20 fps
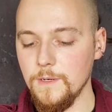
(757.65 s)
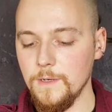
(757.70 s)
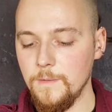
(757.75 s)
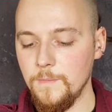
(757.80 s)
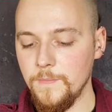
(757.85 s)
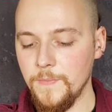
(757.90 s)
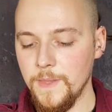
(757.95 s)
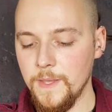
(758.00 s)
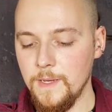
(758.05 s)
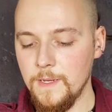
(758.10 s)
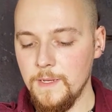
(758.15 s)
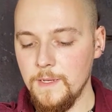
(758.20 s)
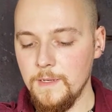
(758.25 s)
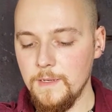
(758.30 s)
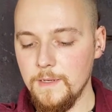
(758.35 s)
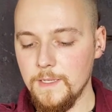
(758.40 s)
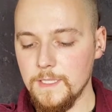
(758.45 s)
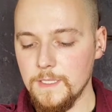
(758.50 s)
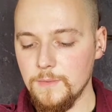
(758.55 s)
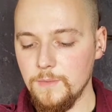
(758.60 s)

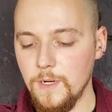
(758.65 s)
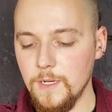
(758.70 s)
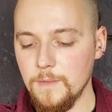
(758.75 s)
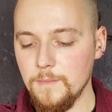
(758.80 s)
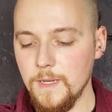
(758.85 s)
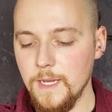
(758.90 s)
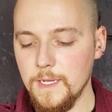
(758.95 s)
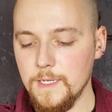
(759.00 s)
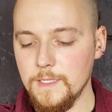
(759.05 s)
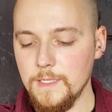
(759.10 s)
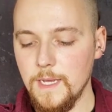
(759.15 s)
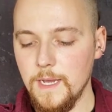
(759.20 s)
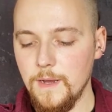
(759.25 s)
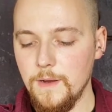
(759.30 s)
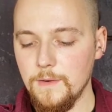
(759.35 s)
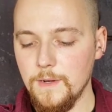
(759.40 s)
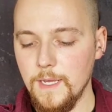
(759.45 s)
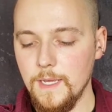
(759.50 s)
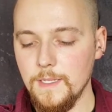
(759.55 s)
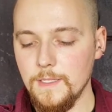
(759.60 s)
It swung back
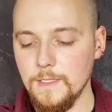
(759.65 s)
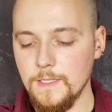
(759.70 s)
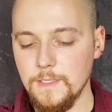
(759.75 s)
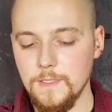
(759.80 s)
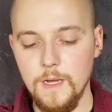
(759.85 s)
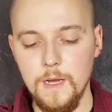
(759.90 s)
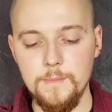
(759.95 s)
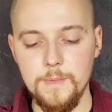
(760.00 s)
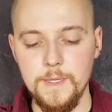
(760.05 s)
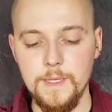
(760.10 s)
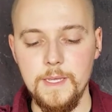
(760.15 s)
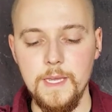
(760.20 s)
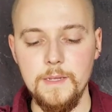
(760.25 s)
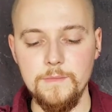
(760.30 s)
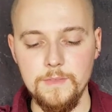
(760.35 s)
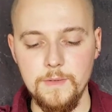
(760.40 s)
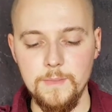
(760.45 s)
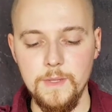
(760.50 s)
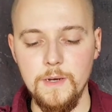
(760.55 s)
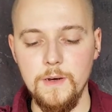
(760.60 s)
down as stomping
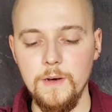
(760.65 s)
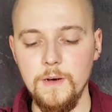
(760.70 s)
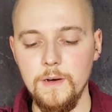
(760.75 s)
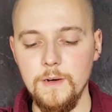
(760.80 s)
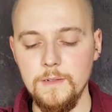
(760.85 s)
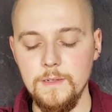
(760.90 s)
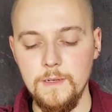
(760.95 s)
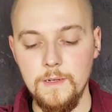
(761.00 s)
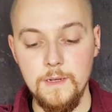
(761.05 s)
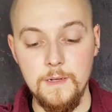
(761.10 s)
came from the hall.